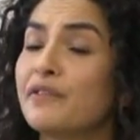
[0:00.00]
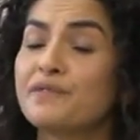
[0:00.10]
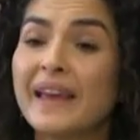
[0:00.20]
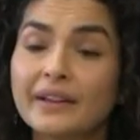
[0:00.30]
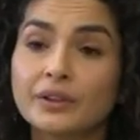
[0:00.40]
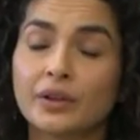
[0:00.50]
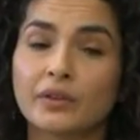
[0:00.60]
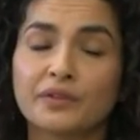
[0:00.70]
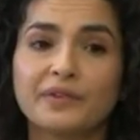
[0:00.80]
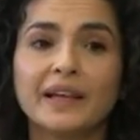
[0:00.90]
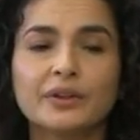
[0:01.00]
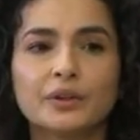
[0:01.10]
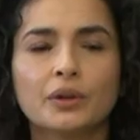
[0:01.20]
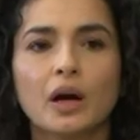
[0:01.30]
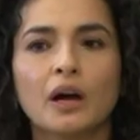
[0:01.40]
failure, the
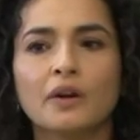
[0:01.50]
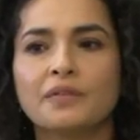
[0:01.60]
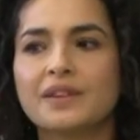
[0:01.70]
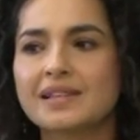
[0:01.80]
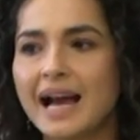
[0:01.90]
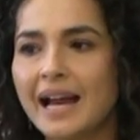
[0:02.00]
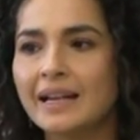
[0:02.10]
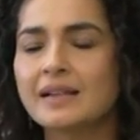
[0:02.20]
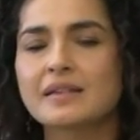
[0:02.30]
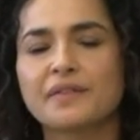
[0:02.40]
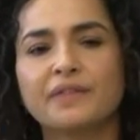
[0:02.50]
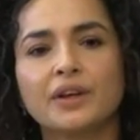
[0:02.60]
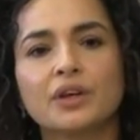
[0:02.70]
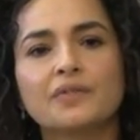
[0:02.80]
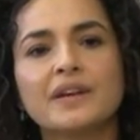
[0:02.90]
failure of the Zionists, the
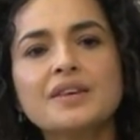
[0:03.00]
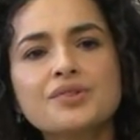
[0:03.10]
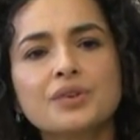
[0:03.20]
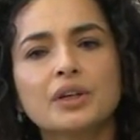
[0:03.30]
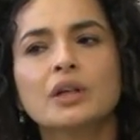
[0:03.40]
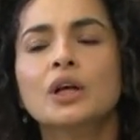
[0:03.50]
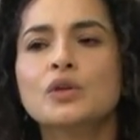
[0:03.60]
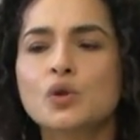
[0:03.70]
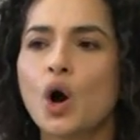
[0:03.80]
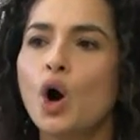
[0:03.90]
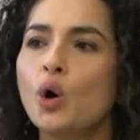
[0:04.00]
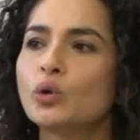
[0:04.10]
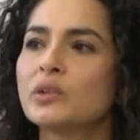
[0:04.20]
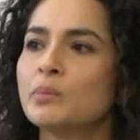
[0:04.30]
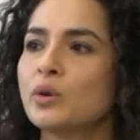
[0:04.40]
failure of Israel to
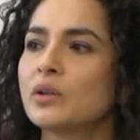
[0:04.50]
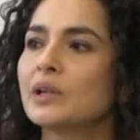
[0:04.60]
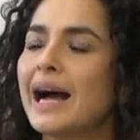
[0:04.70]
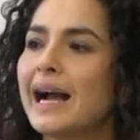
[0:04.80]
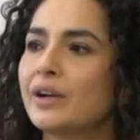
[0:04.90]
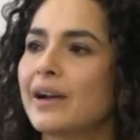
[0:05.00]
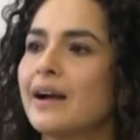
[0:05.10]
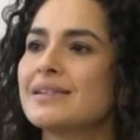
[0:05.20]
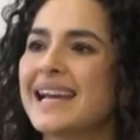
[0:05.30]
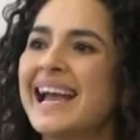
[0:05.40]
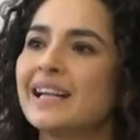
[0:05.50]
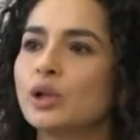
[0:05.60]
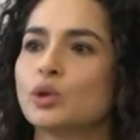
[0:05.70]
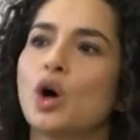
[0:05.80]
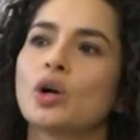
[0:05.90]
hold the moral high ground
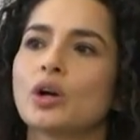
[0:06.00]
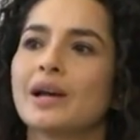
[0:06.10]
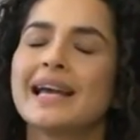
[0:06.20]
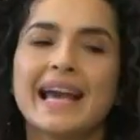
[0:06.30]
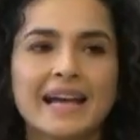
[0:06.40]
any longer.